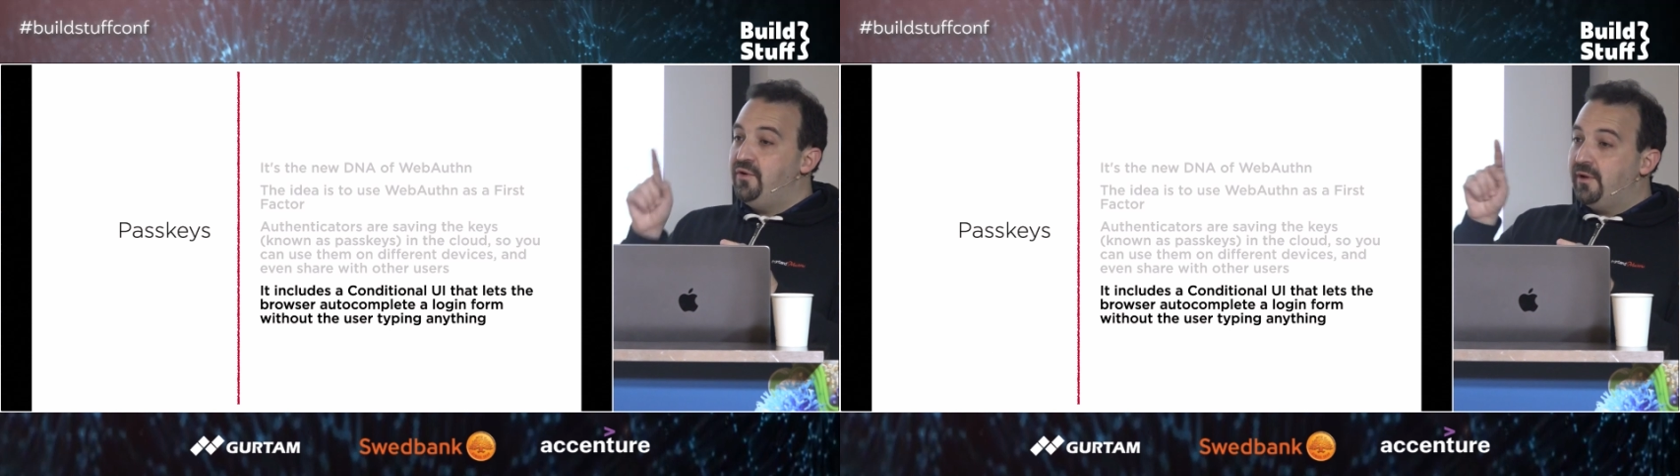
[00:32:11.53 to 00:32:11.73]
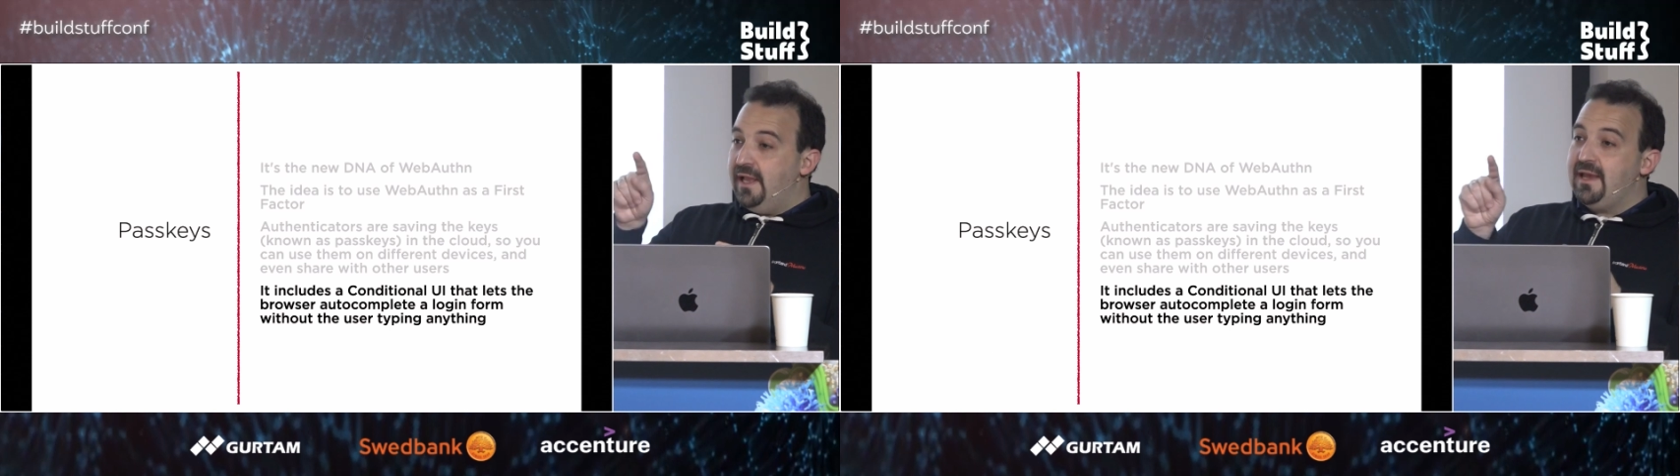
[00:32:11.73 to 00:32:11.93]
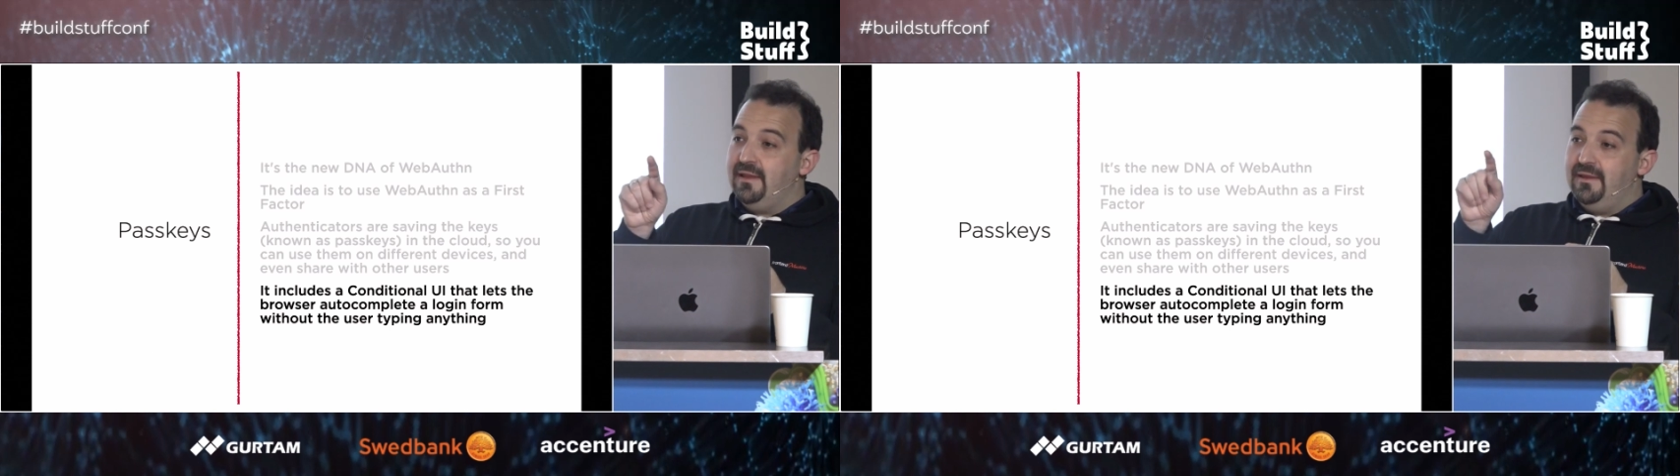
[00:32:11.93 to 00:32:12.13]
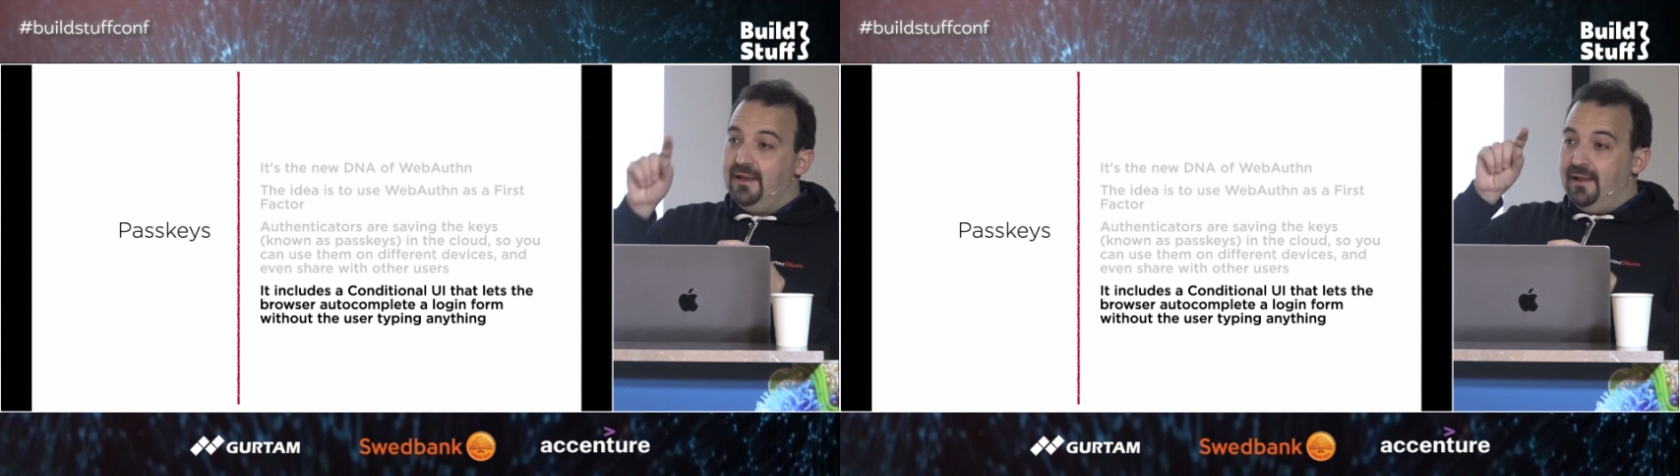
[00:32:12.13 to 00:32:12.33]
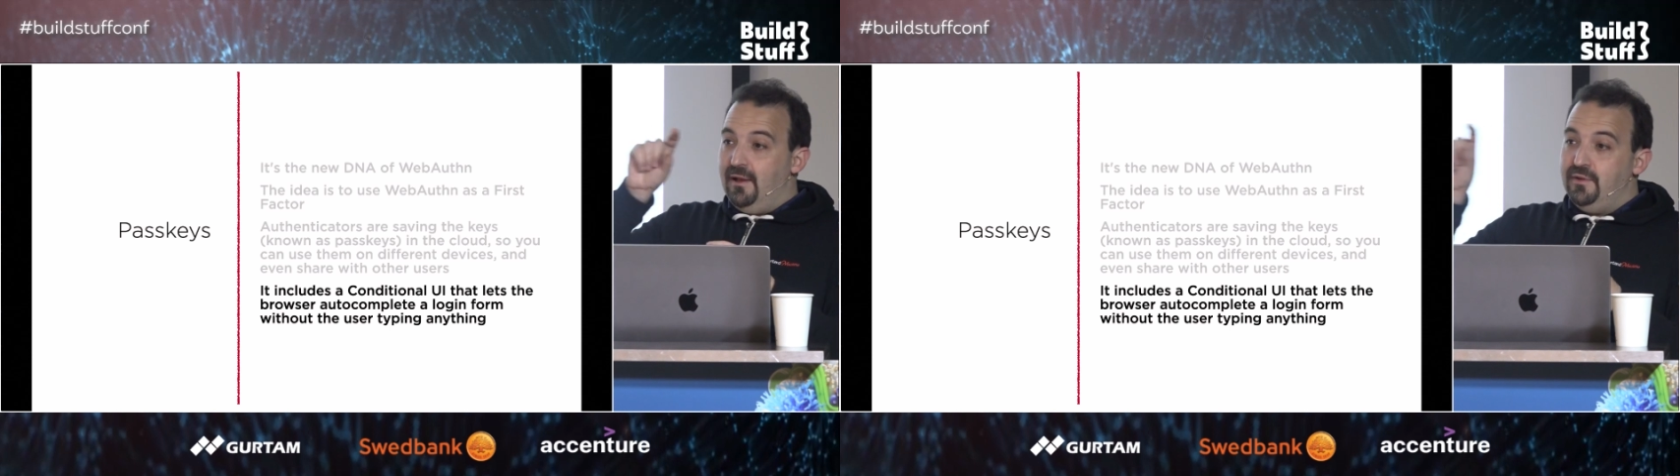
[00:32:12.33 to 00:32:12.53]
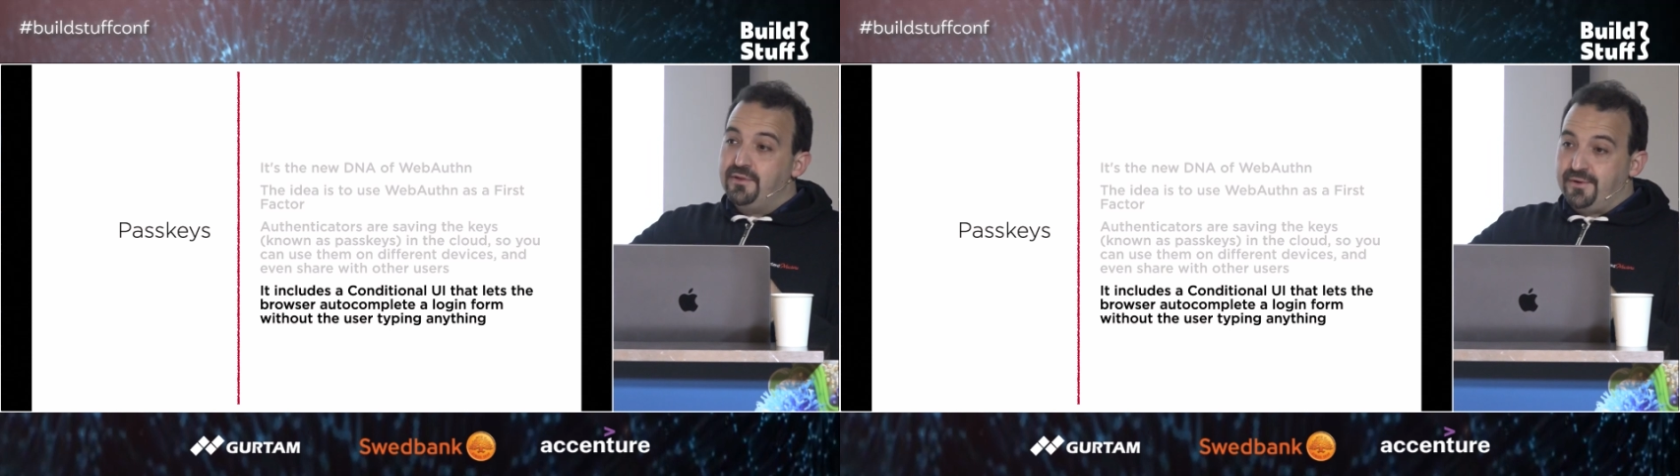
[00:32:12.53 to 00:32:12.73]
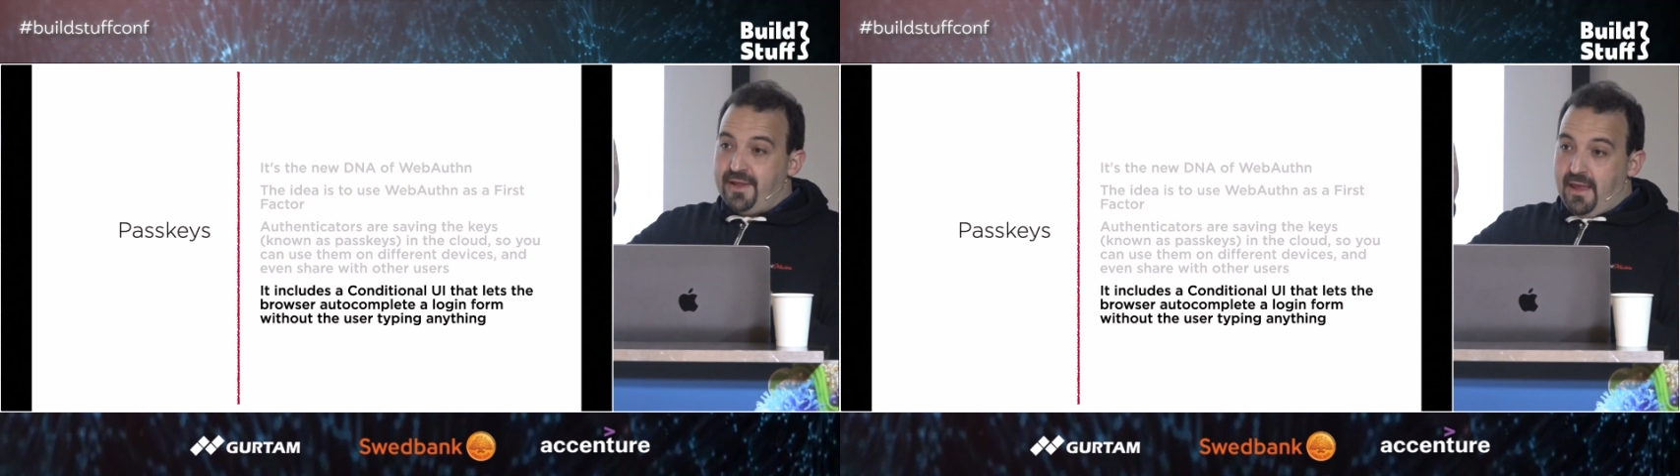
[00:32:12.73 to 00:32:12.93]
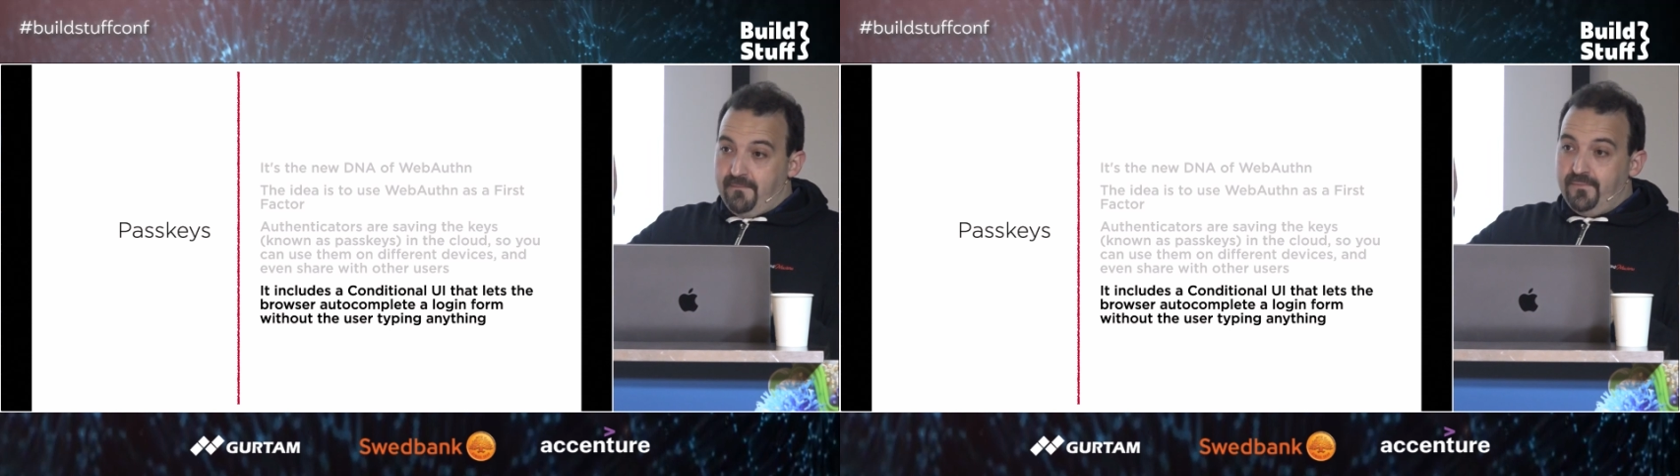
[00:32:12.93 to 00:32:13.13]
click in the
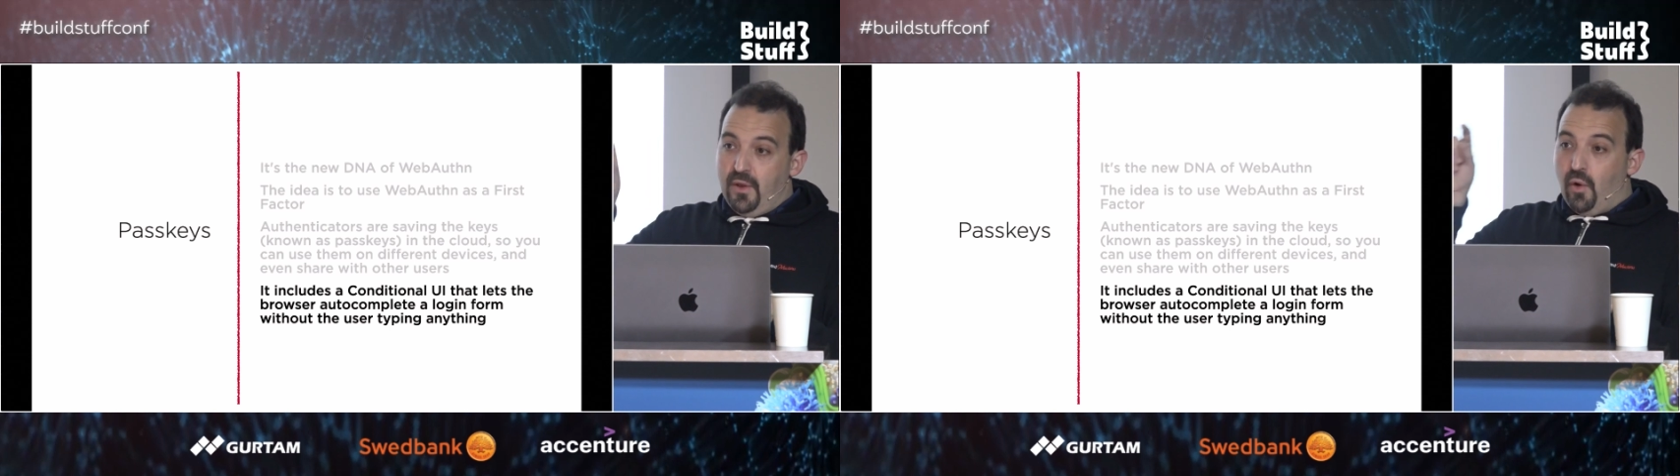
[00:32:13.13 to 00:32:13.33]
username